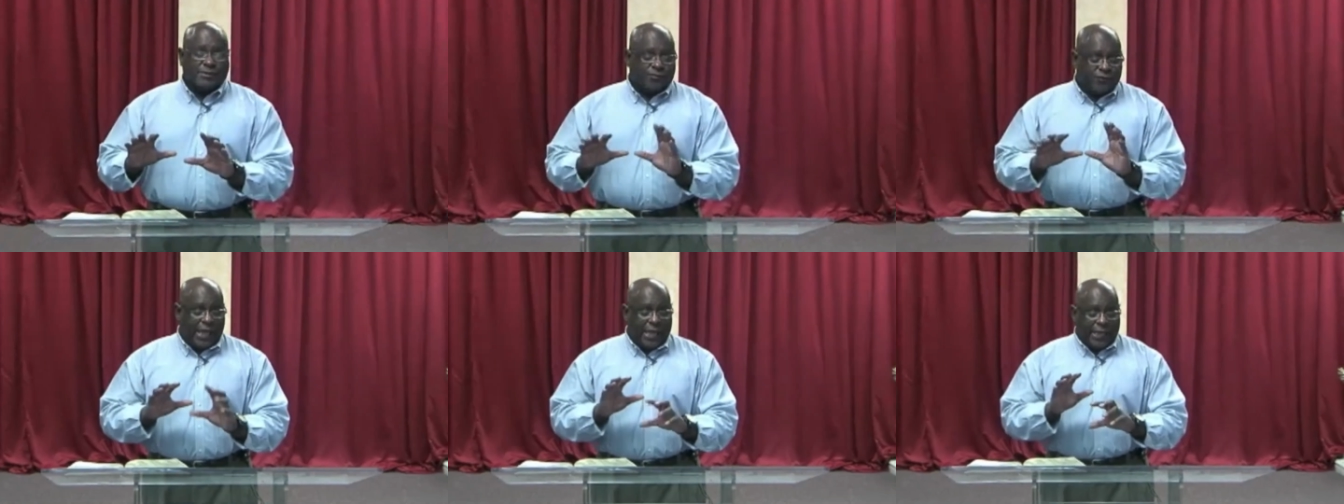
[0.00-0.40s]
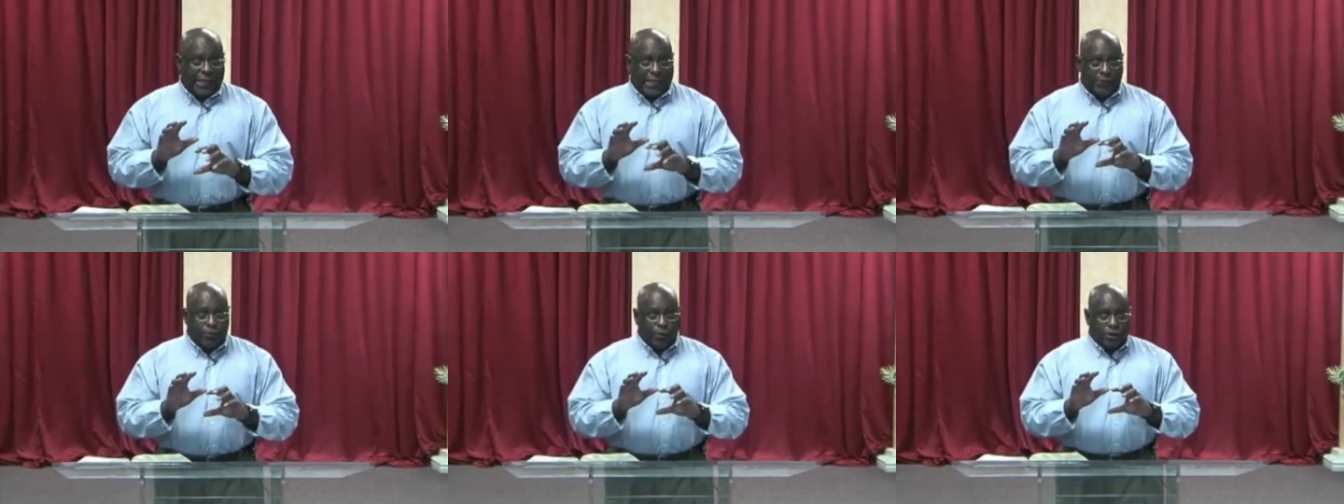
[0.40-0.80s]
In fact,
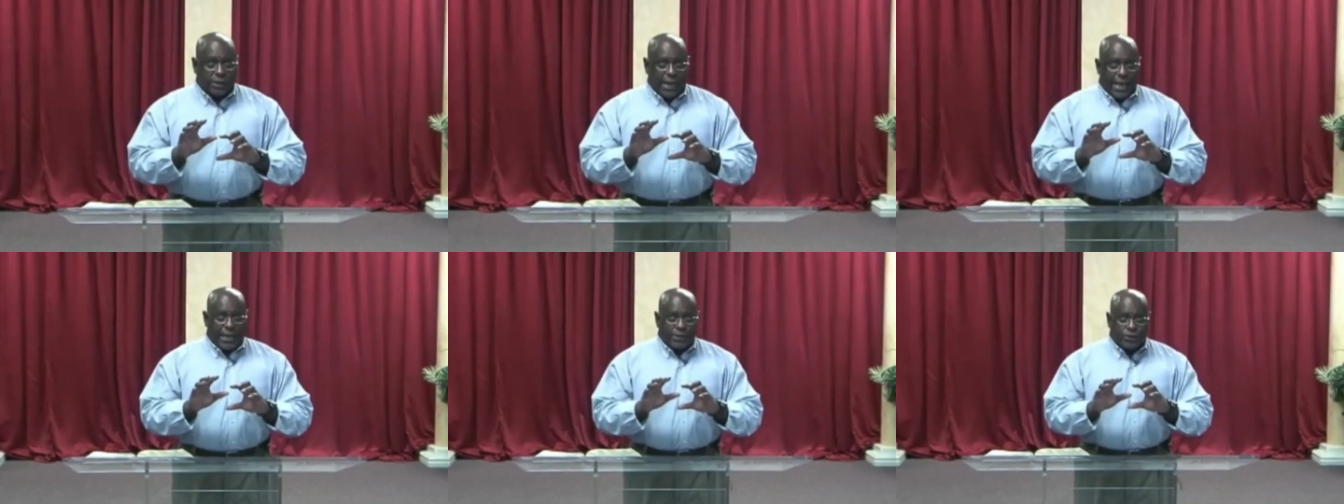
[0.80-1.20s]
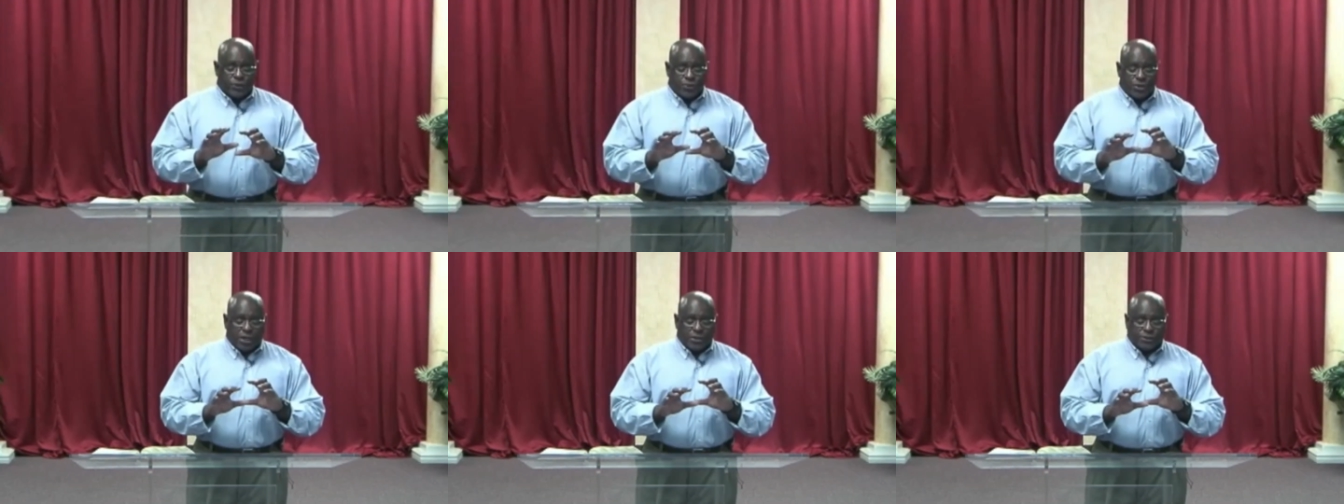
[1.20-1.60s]
it would not
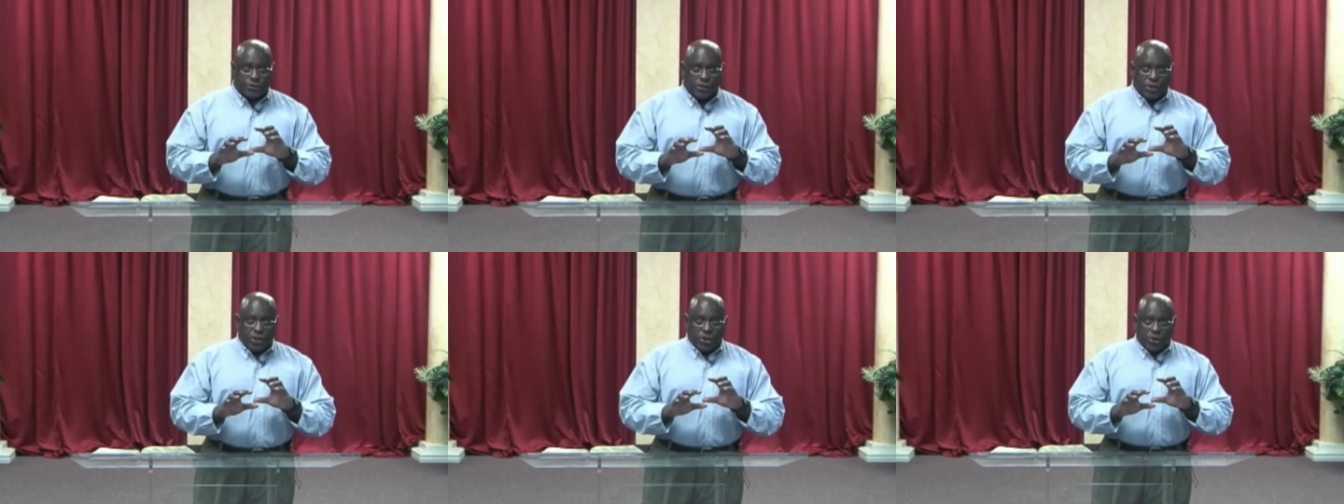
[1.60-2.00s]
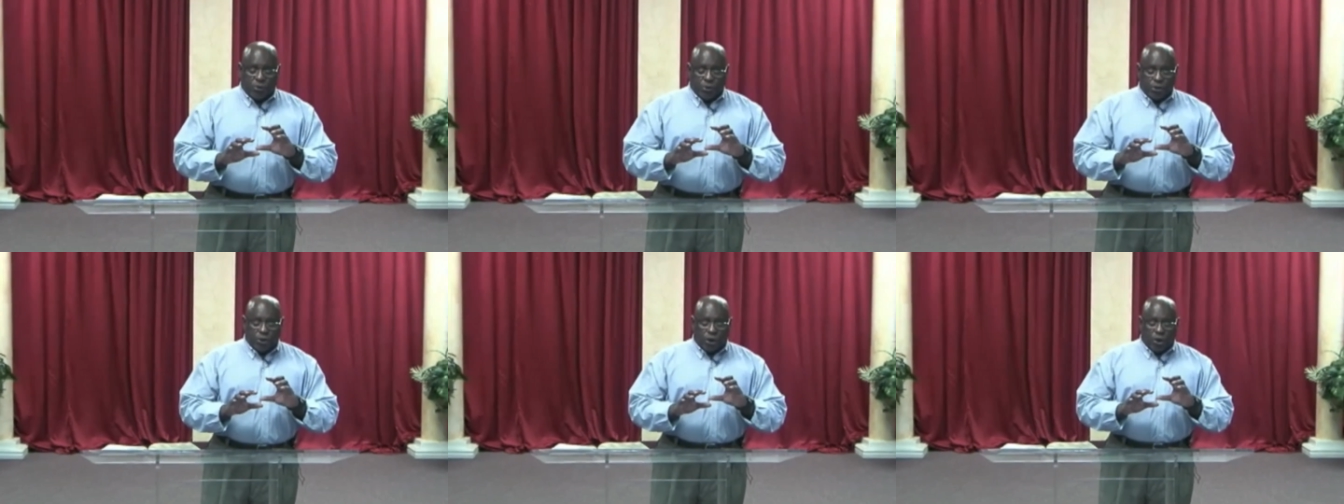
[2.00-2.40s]
do us,
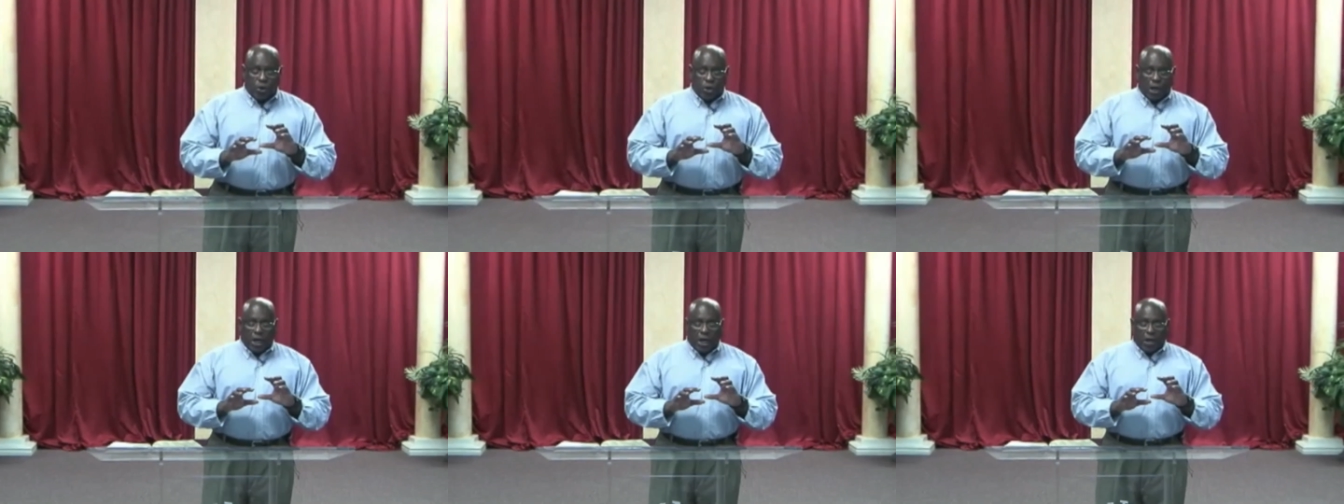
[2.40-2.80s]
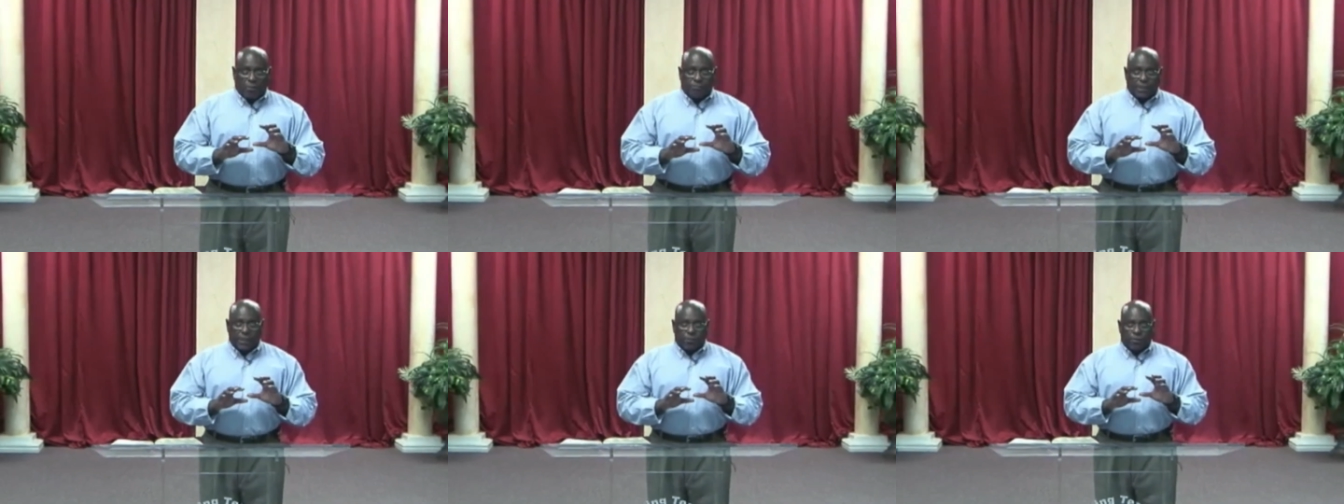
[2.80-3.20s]
you know,
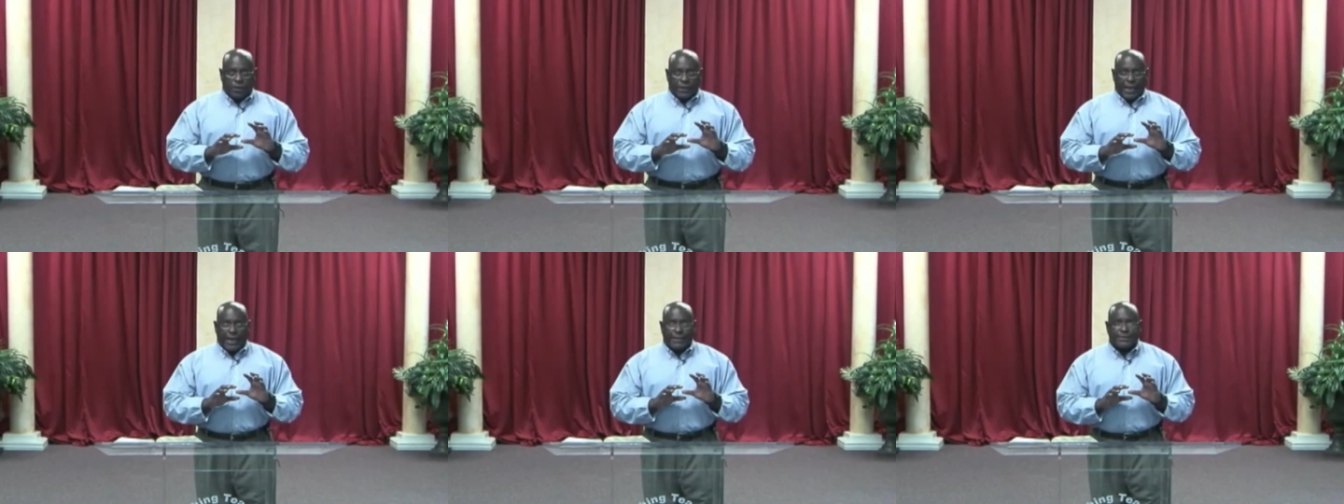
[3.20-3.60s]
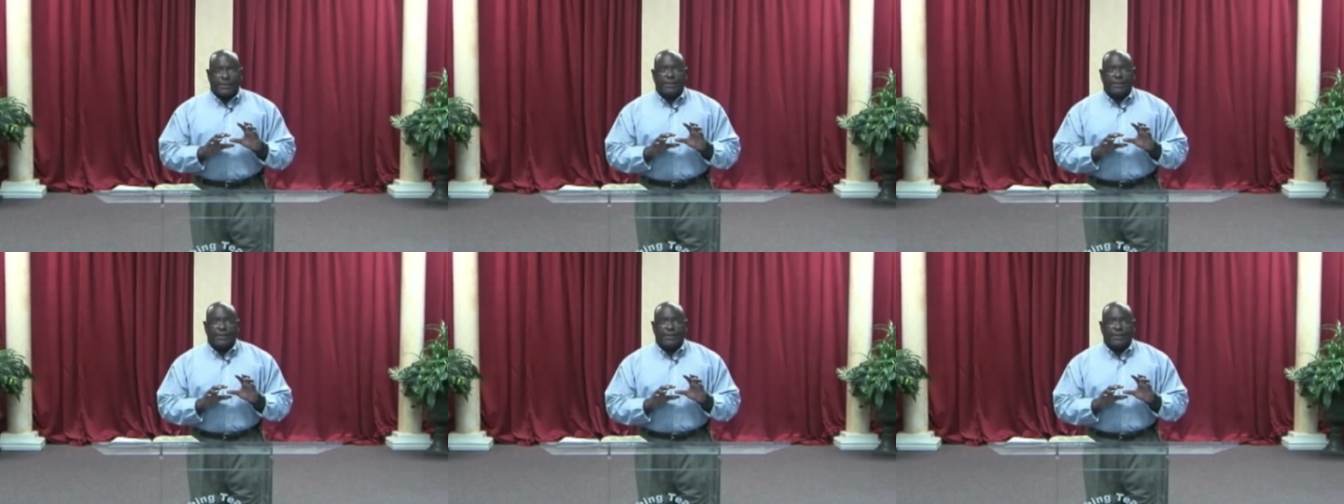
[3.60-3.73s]
um, it would not